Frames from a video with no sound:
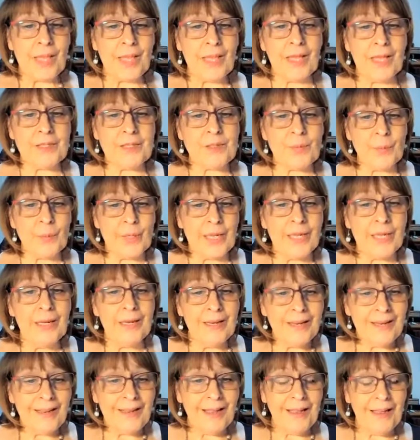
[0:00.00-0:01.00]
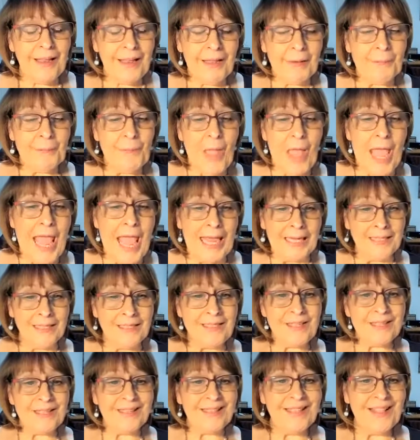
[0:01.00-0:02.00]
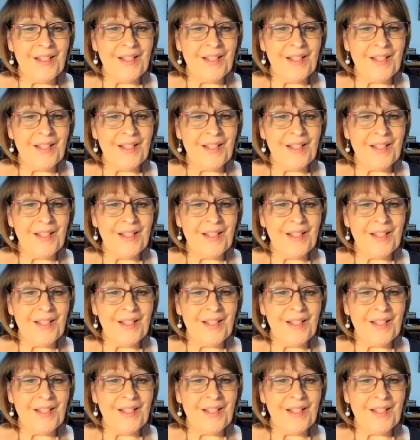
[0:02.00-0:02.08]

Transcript: as we um, end